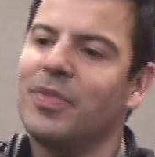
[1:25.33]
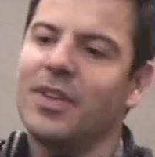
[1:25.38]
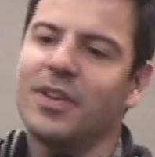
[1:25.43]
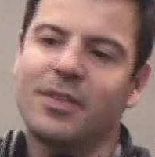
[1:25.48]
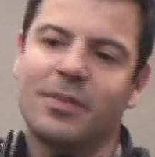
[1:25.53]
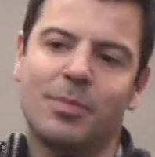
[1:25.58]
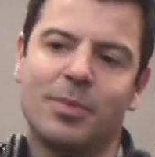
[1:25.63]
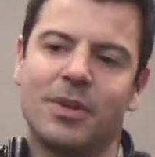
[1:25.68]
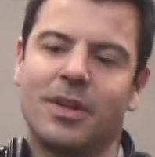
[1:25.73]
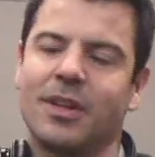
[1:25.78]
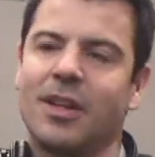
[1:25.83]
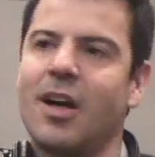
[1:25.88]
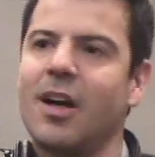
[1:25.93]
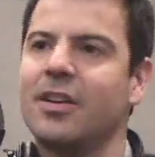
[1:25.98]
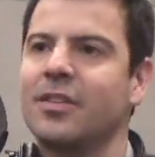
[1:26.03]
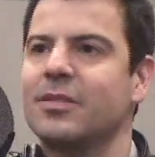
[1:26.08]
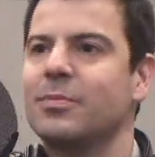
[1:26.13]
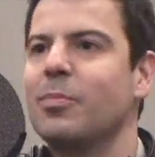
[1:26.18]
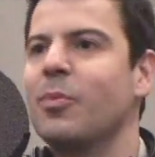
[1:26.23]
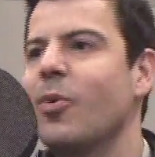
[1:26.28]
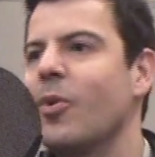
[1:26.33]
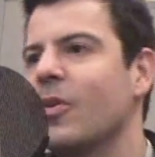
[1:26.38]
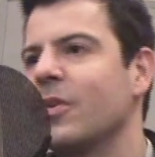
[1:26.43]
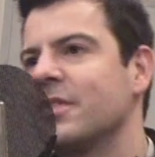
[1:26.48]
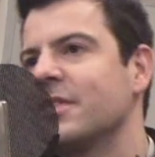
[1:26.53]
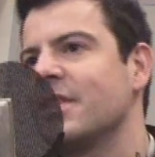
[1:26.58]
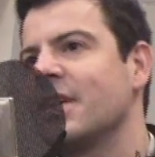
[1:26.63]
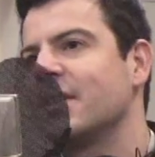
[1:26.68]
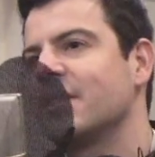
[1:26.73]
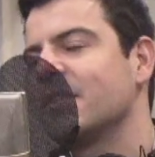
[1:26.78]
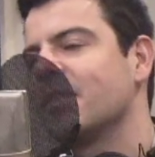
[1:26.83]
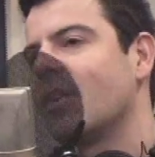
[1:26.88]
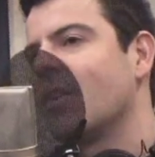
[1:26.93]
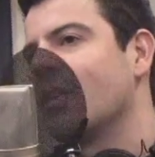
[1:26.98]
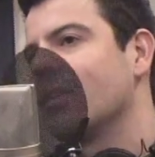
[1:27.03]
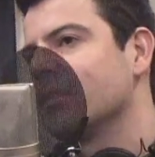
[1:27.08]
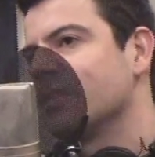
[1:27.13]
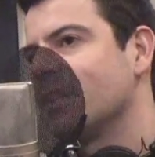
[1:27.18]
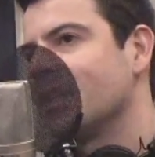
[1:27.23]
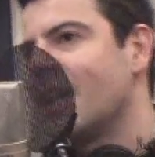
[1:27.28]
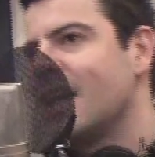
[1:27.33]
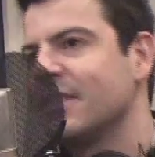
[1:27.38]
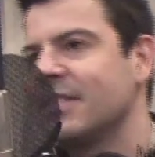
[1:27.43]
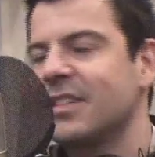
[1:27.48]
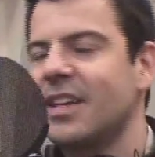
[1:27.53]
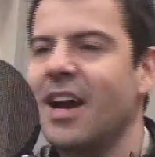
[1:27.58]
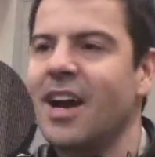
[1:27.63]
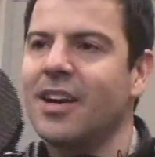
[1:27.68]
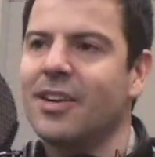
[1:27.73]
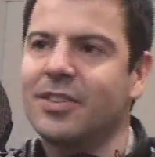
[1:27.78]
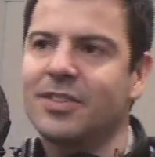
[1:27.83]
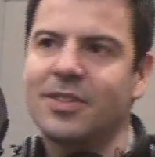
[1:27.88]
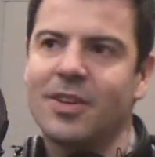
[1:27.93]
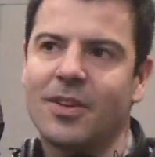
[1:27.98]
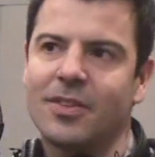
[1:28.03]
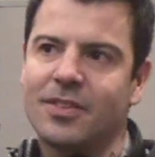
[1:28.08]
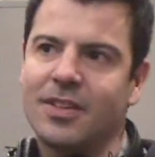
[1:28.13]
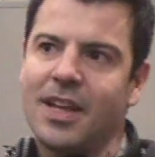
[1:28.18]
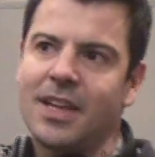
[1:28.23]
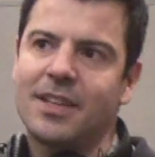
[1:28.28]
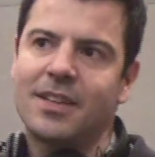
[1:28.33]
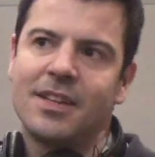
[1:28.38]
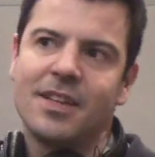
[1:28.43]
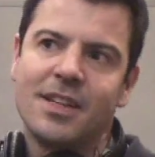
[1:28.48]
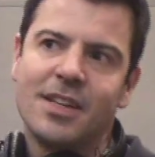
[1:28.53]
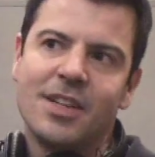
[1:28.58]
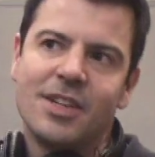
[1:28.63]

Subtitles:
There's been Alanis Morissette songs, Glass Tiger songs, like